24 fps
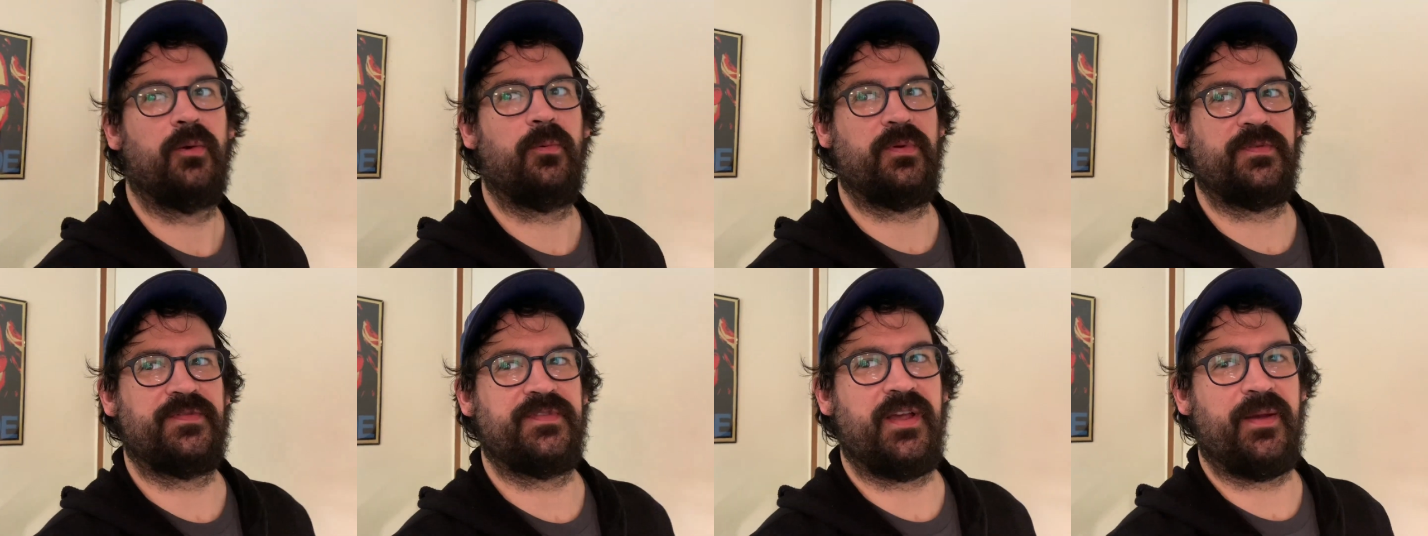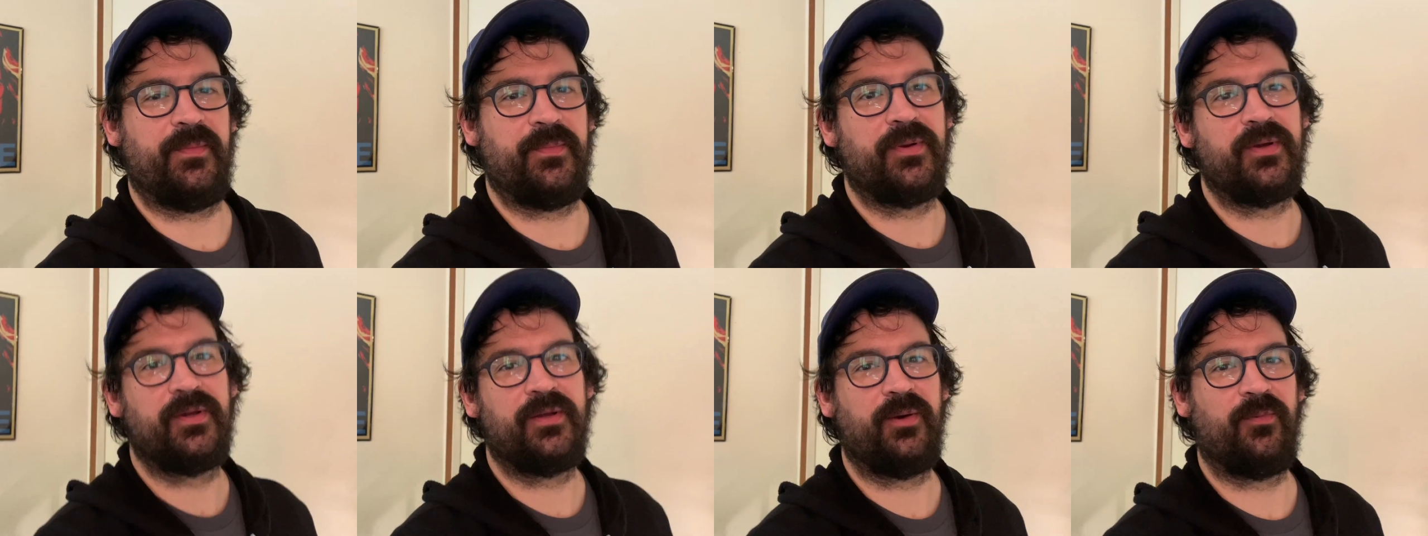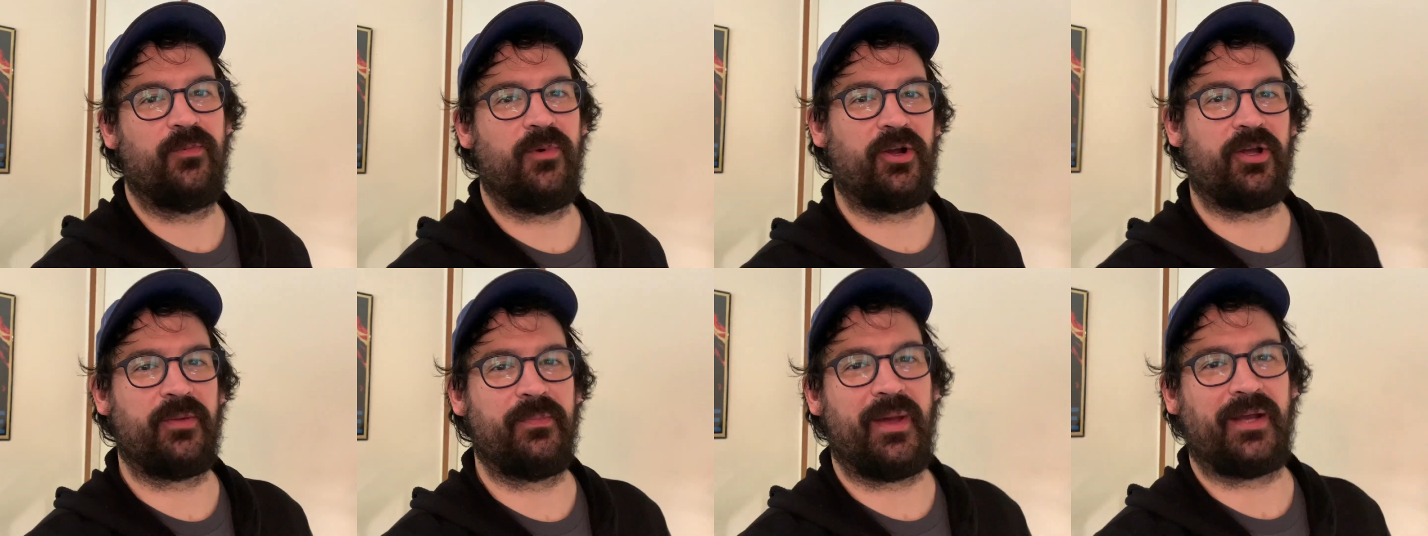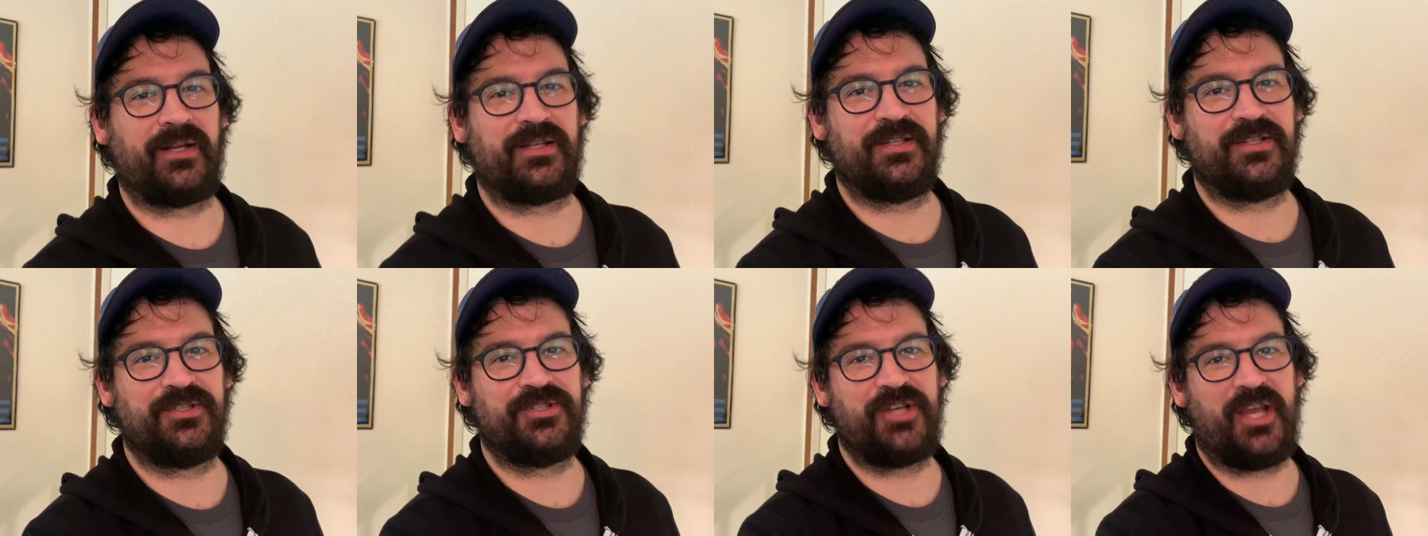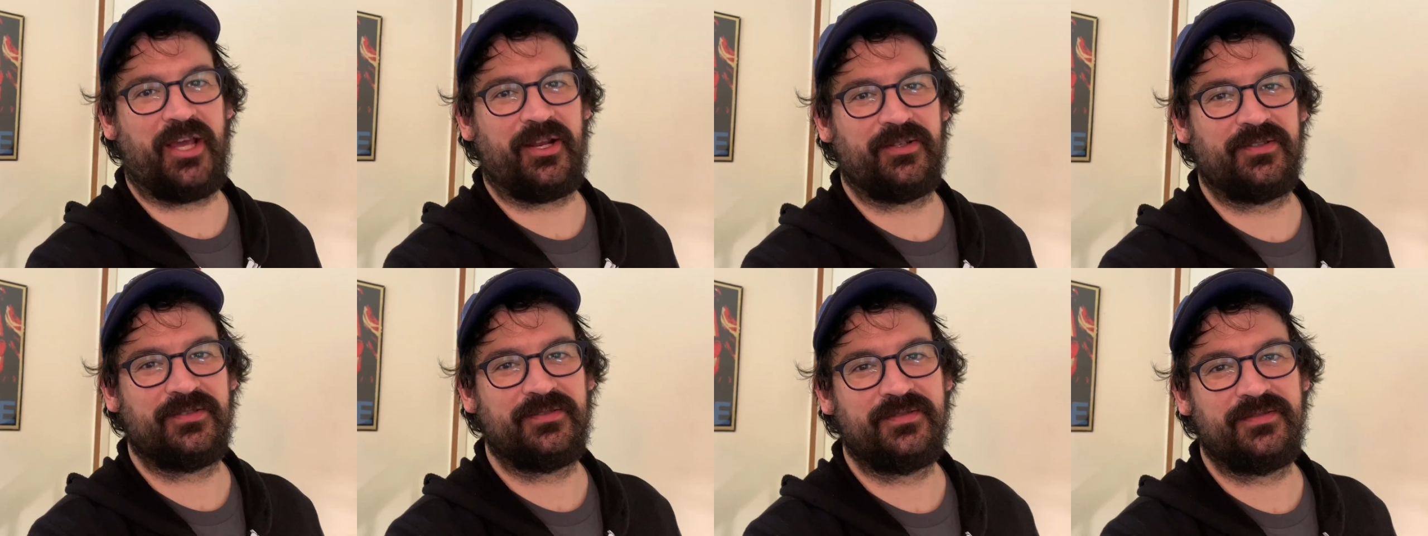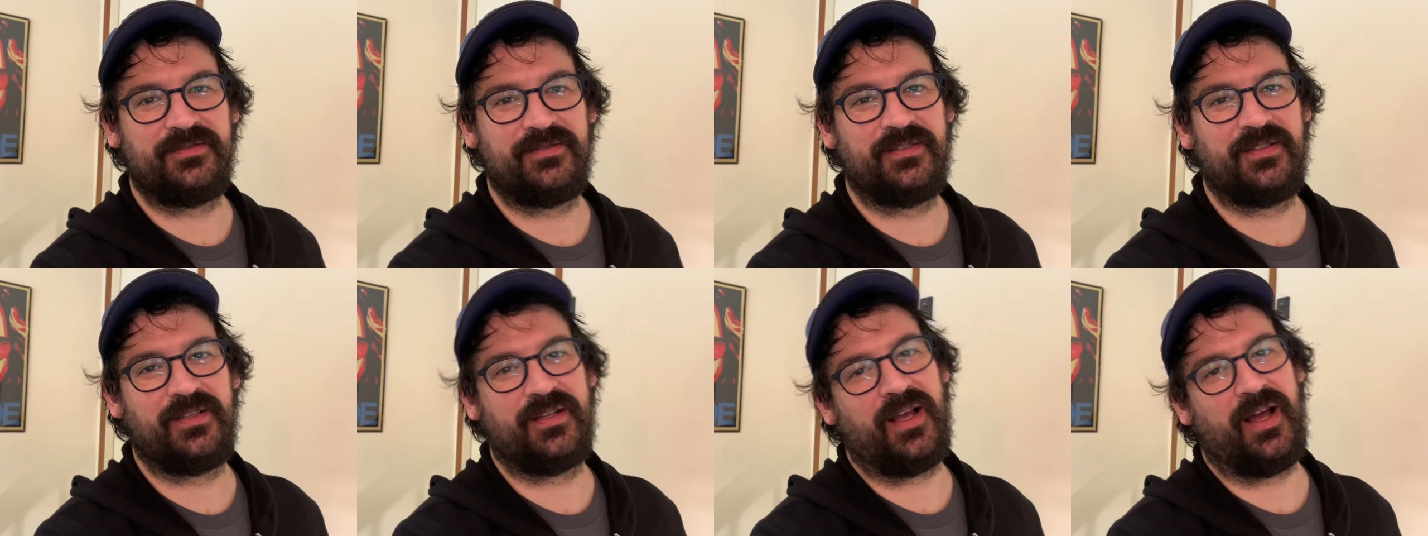What's up? Welcome back to the channel.
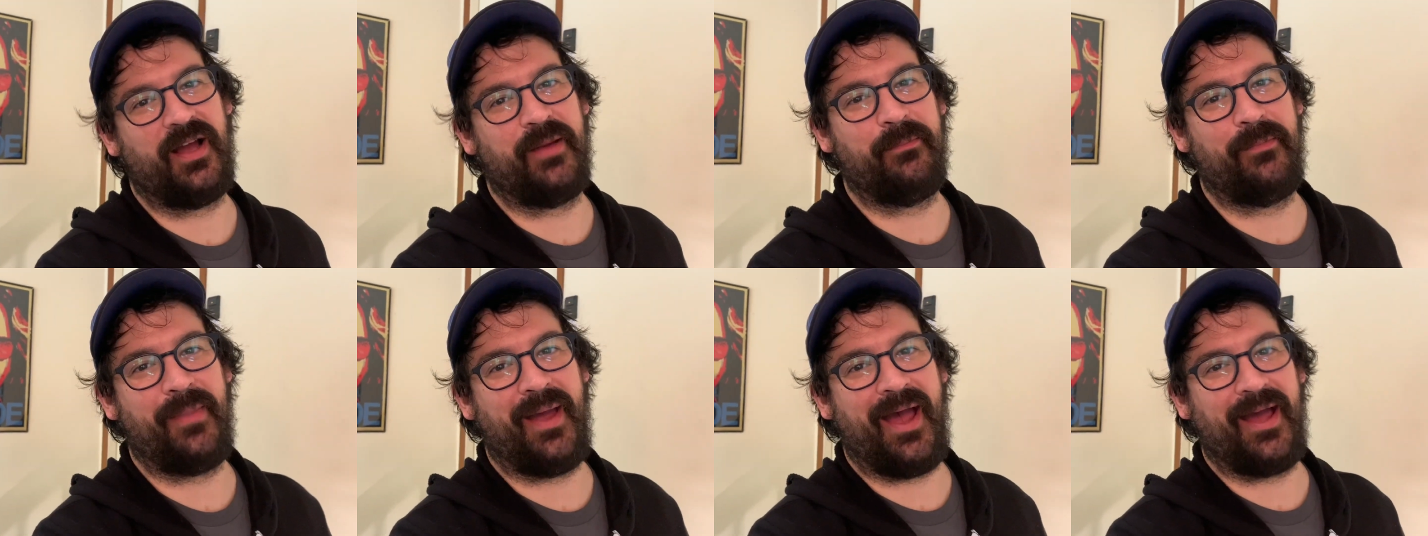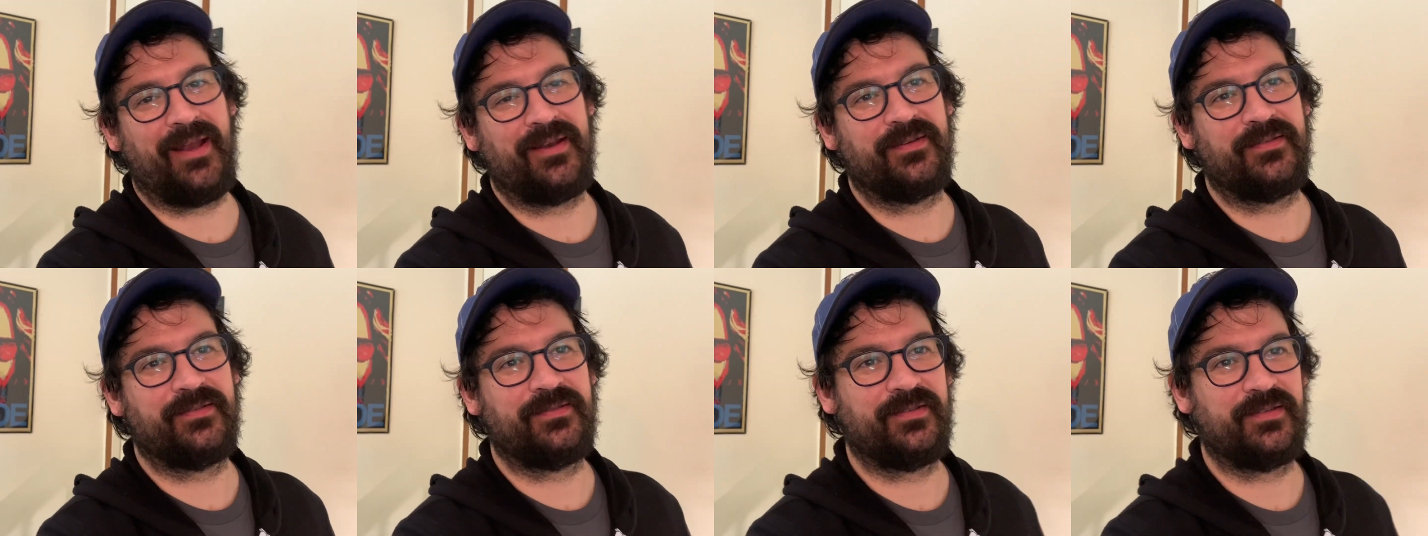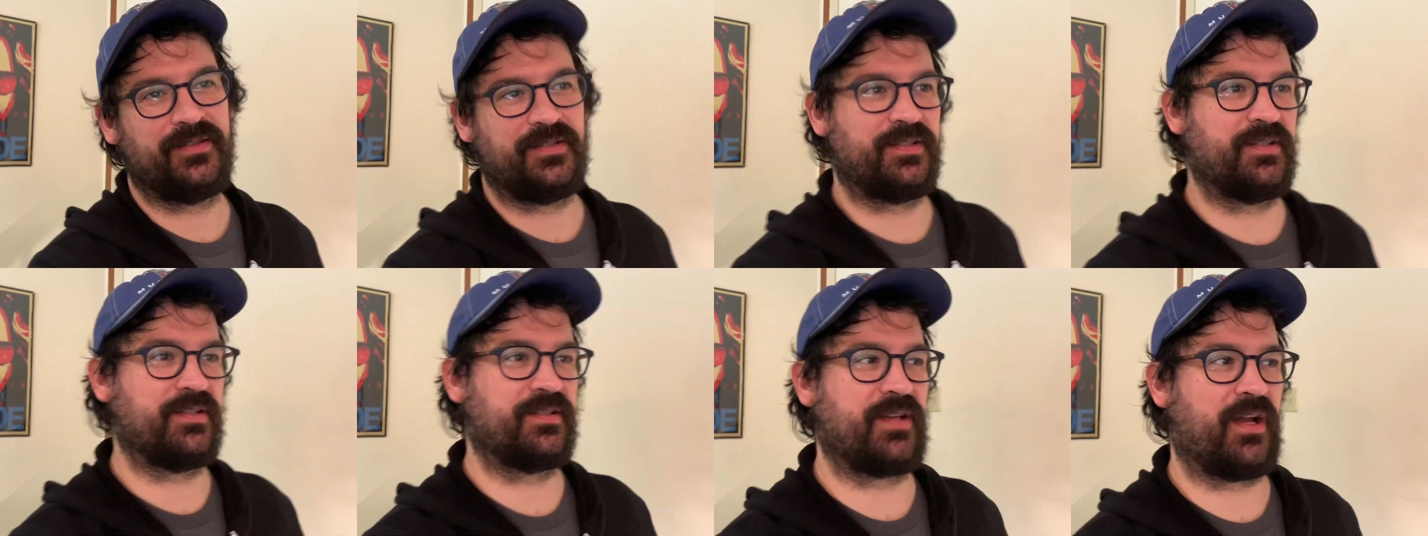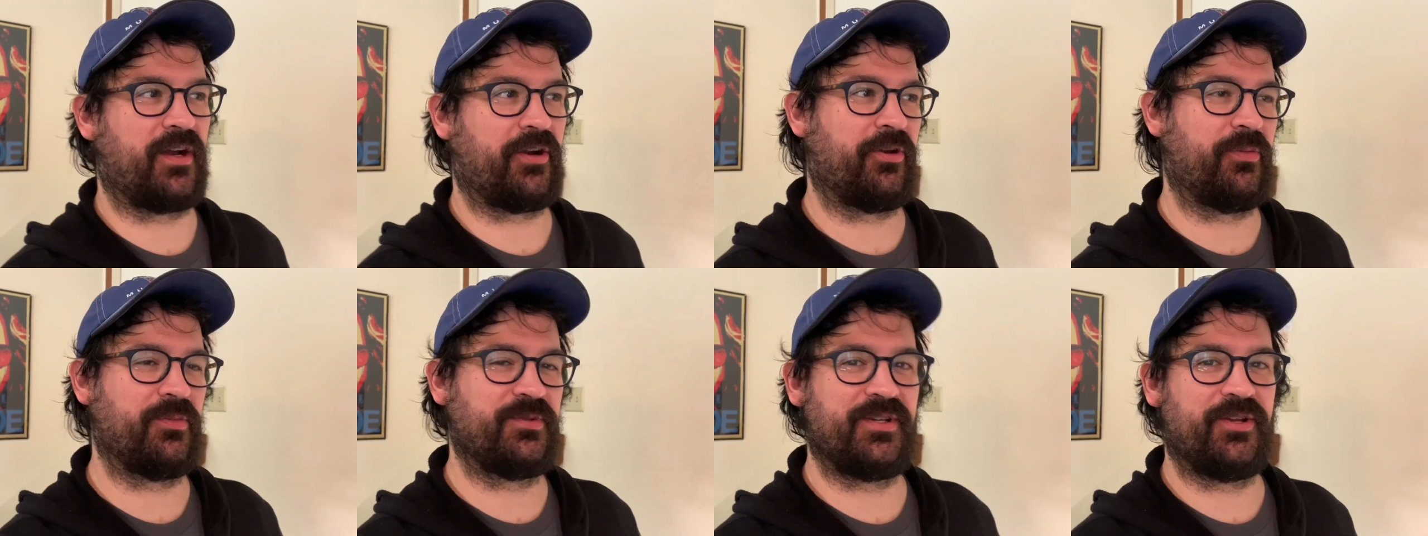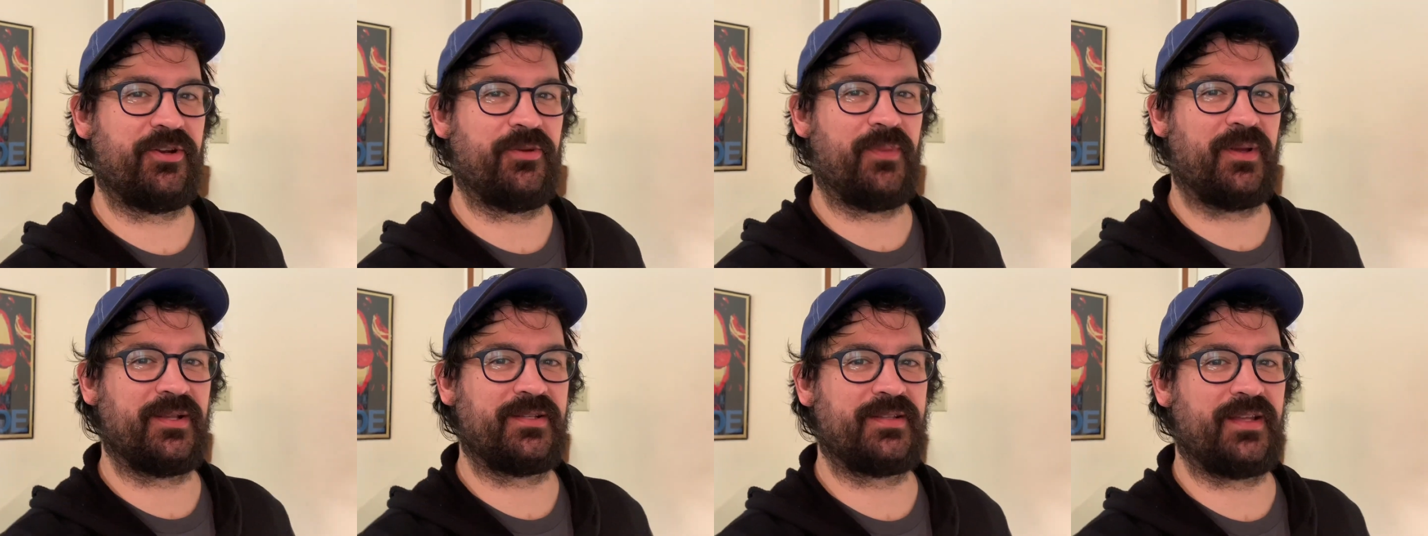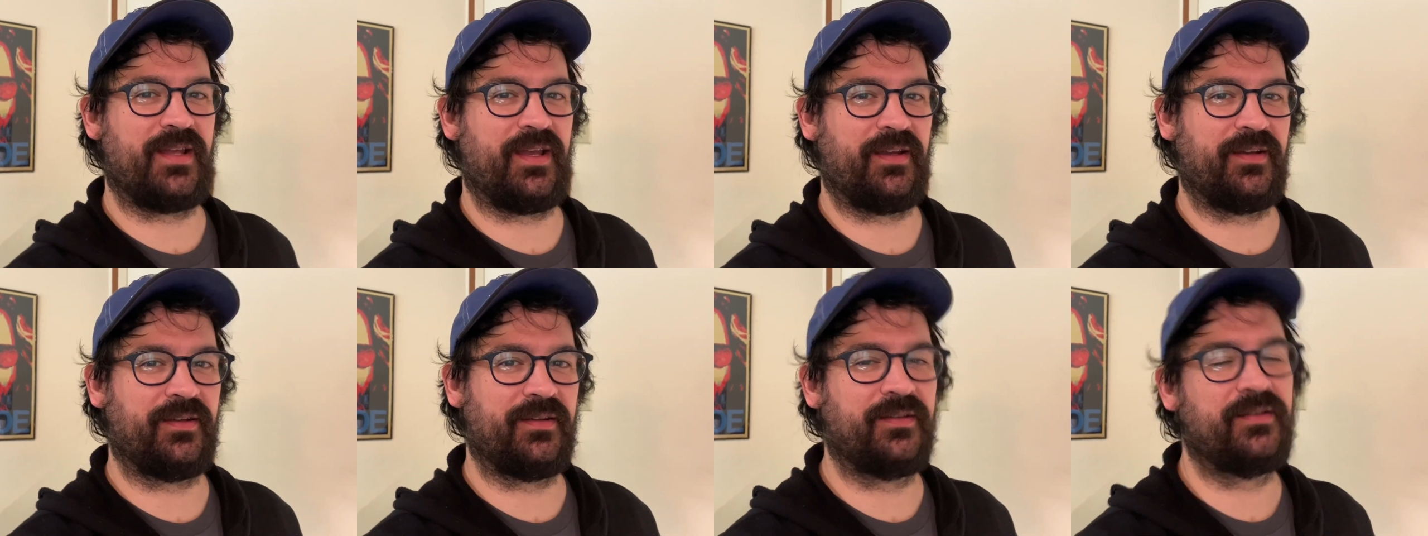I'm Matt. This is Taco Potato
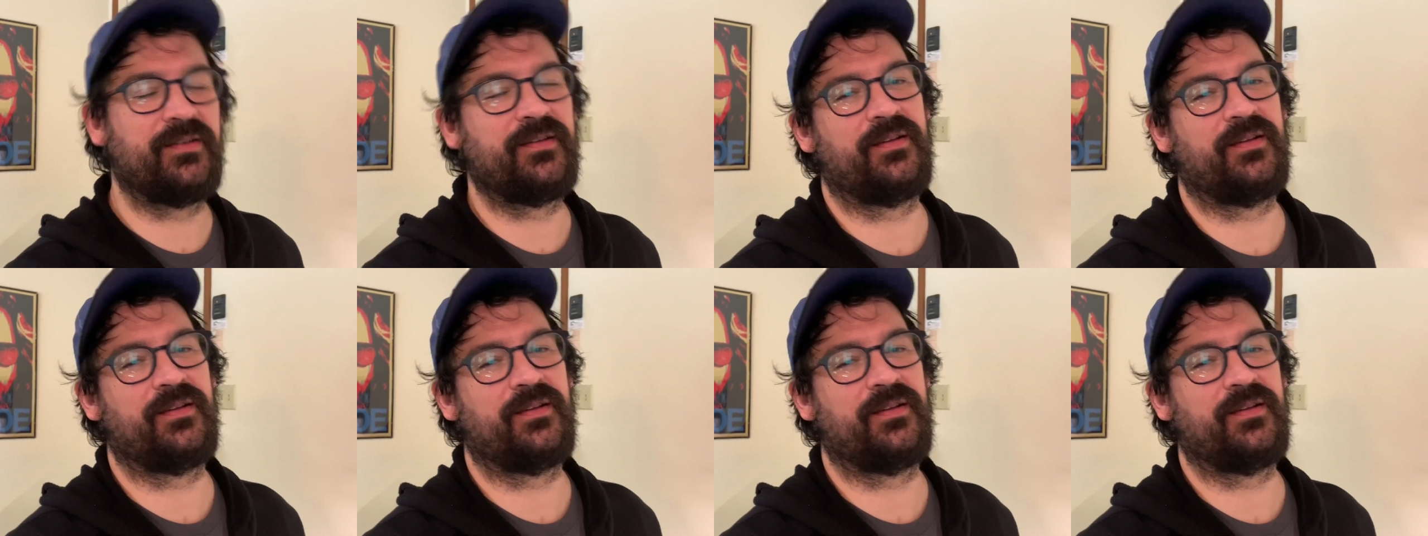Mustang.